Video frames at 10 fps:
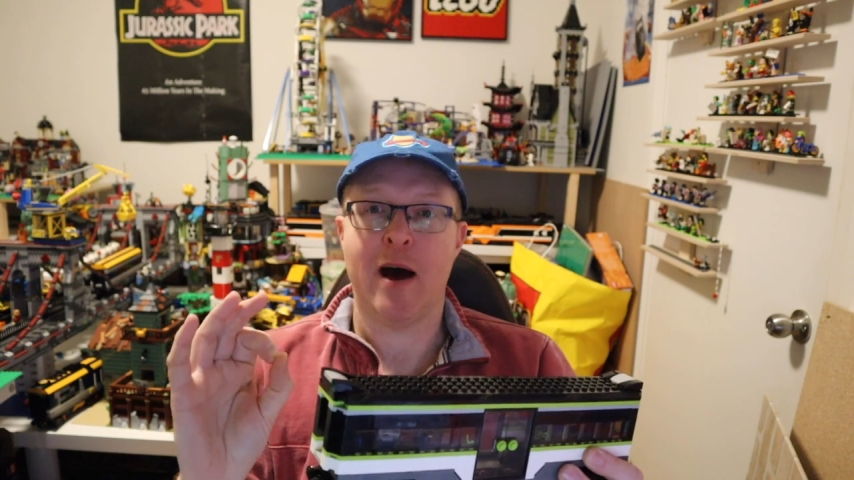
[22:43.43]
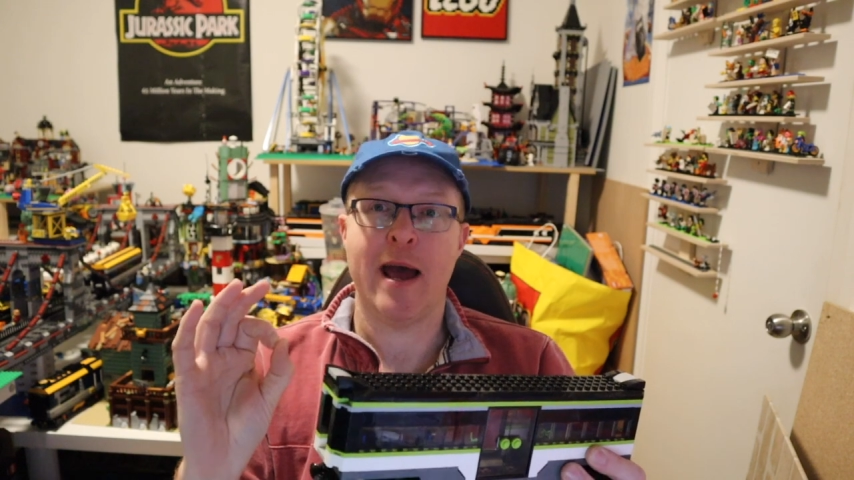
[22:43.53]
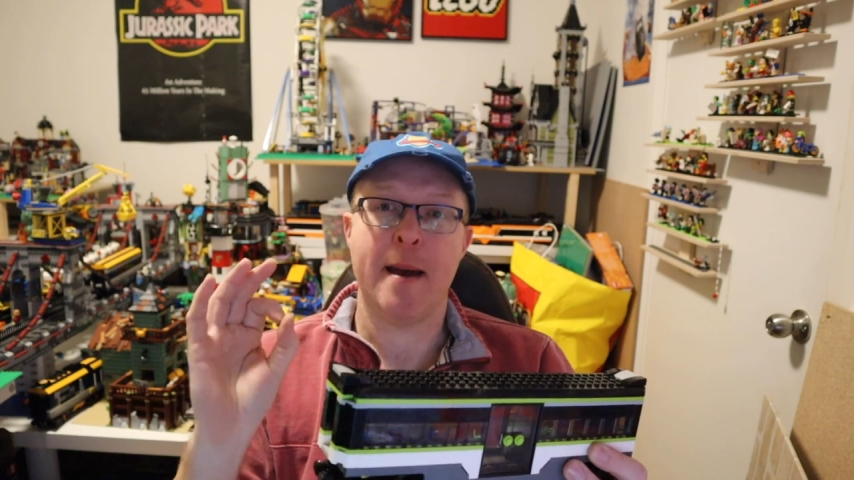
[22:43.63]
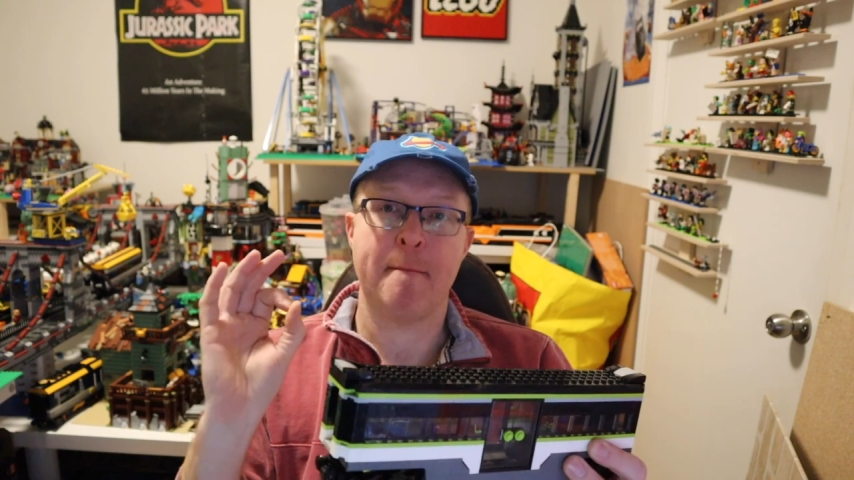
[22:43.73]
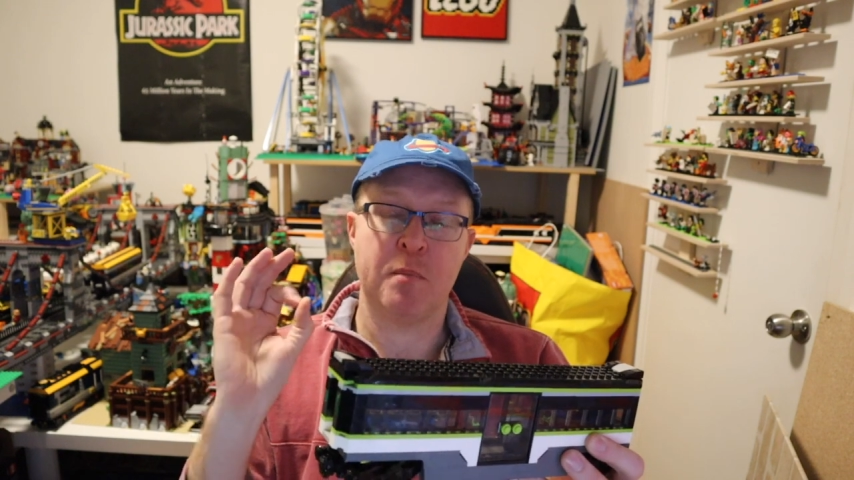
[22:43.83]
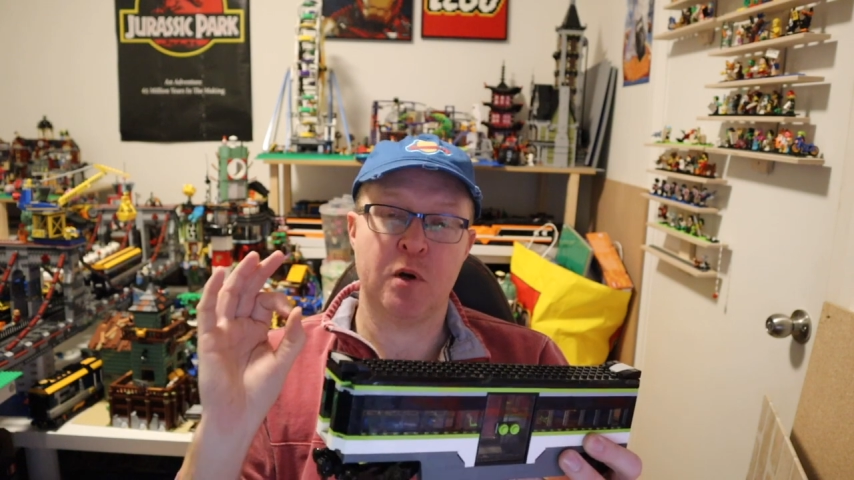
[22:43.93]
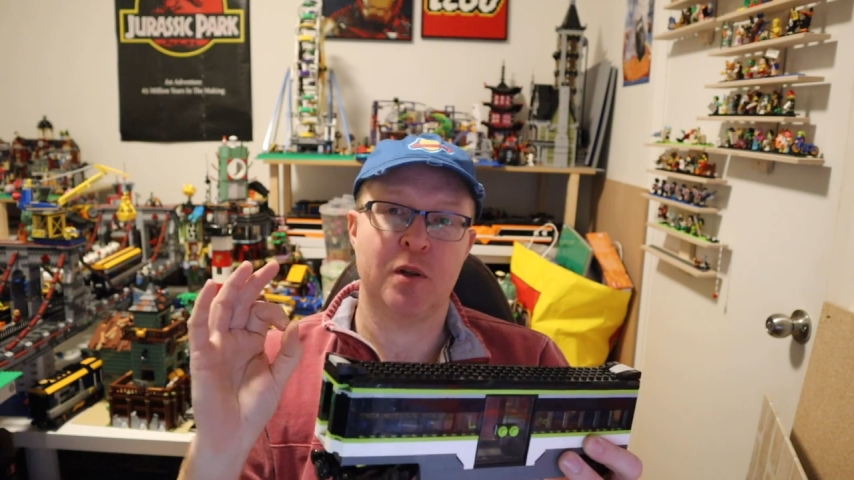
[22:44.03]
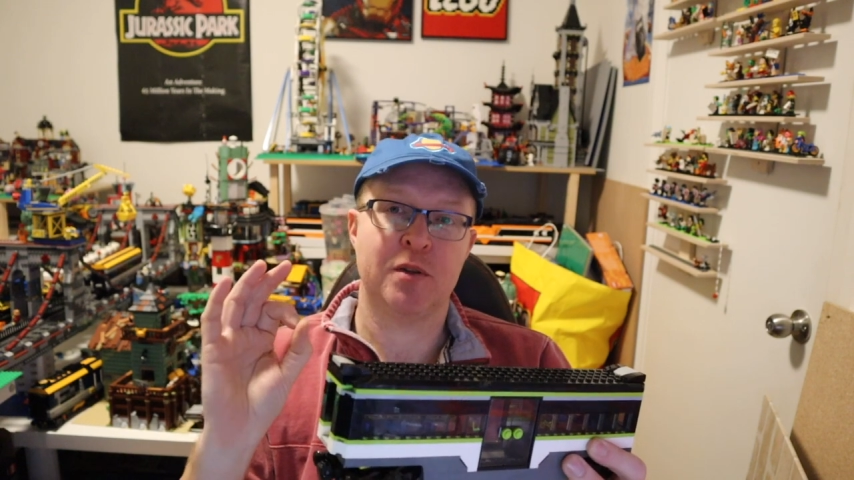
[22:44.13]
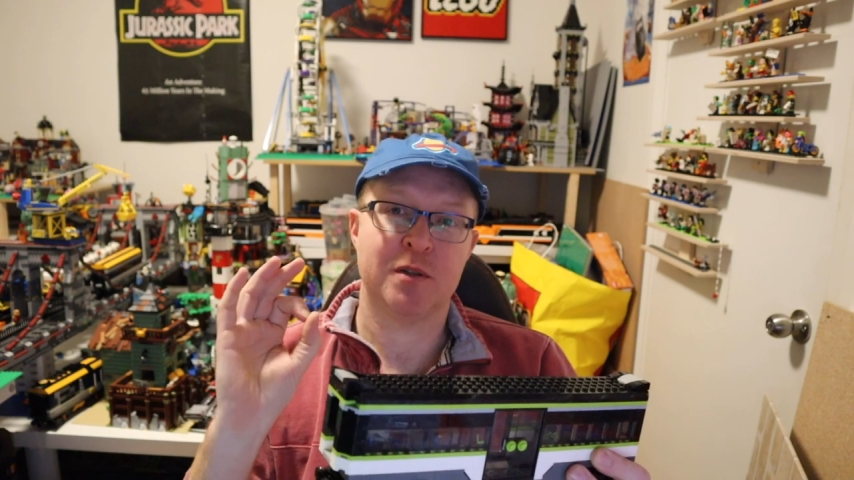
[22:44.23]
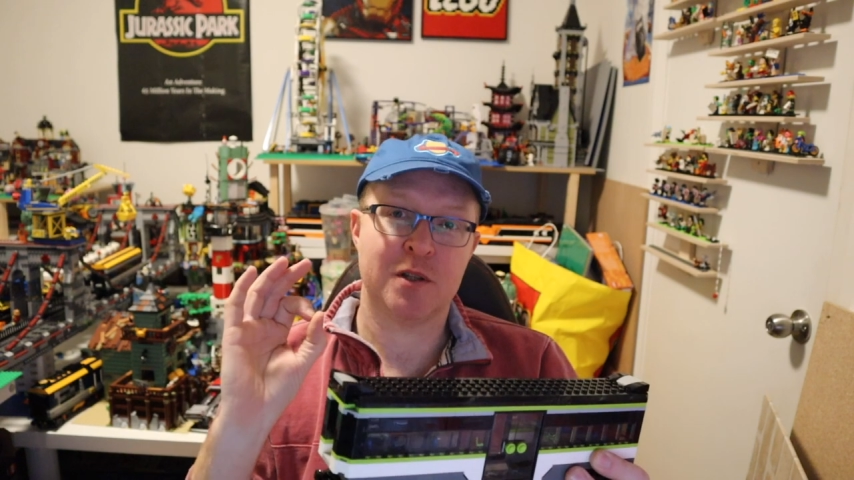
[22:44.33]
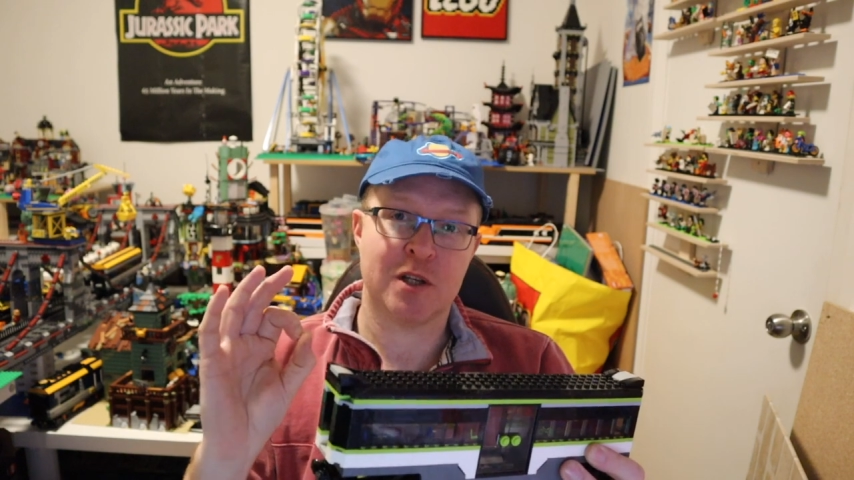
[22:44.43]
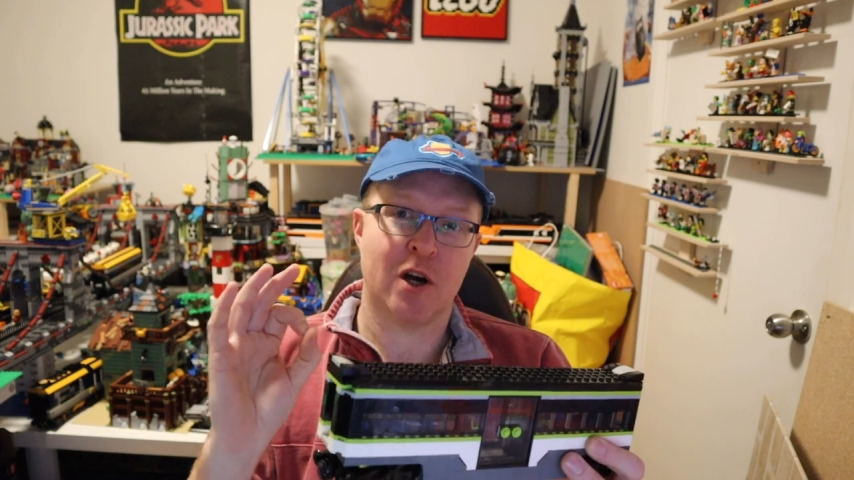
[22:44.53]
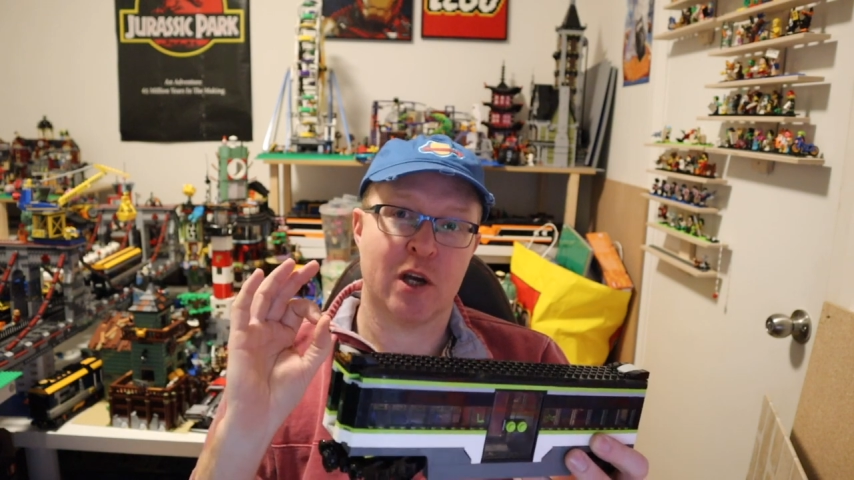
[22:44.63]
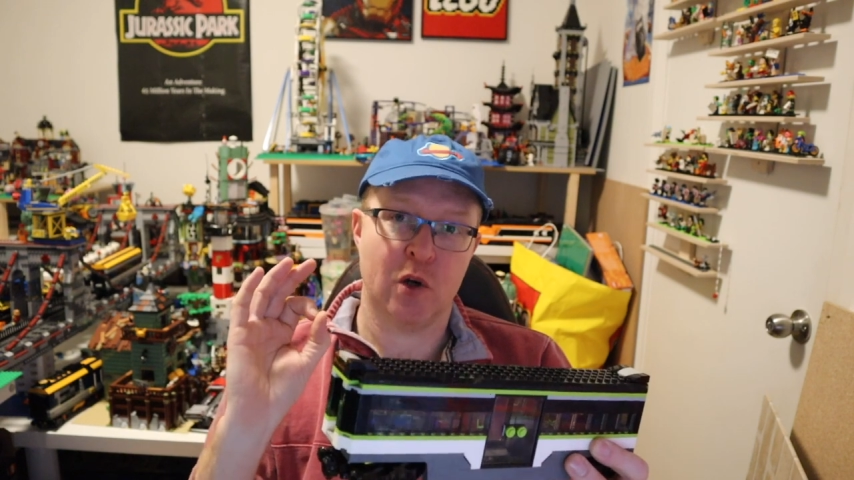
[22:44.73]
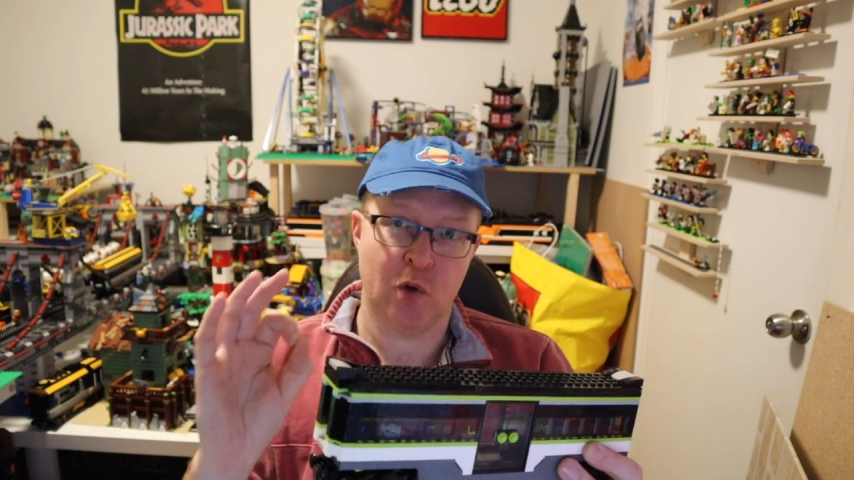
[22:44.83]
I am not the target